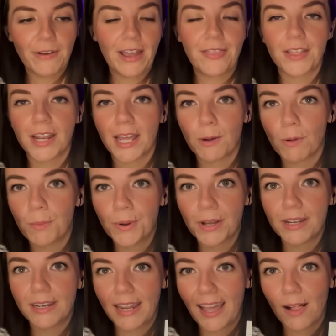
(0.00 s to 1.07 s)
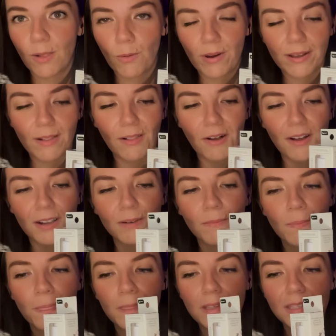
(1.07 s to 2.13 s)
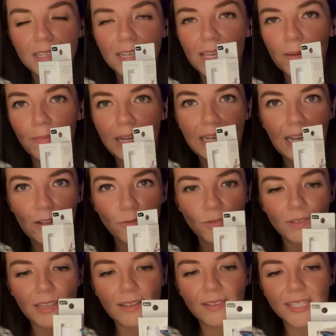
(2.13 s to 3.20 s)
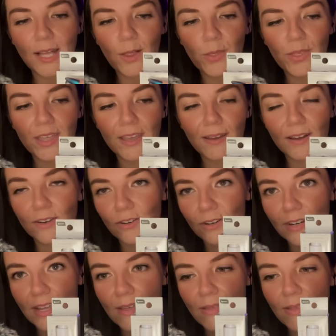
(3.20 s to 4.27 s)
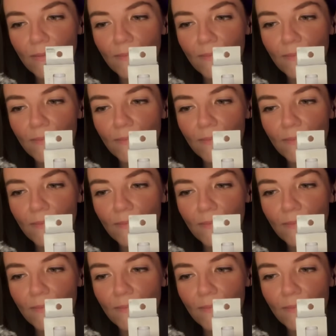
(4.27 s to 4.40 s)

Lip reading: and then I will put nail oil on to keep my natural nails healthy underneath.